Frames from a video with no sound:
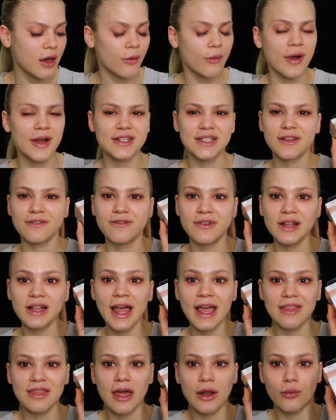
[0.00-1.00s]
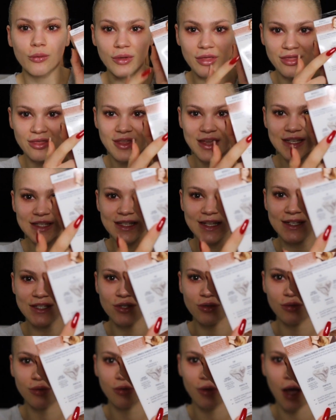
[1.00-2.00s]
Whereas I feel like that with this
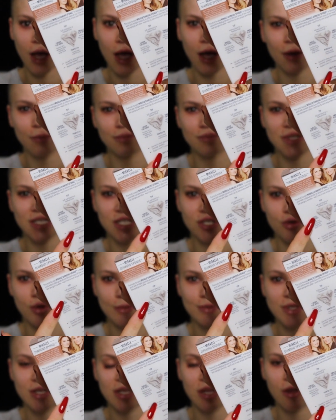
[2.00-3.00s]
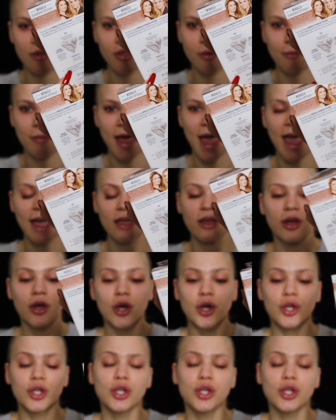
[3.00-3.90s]
little description here in the back,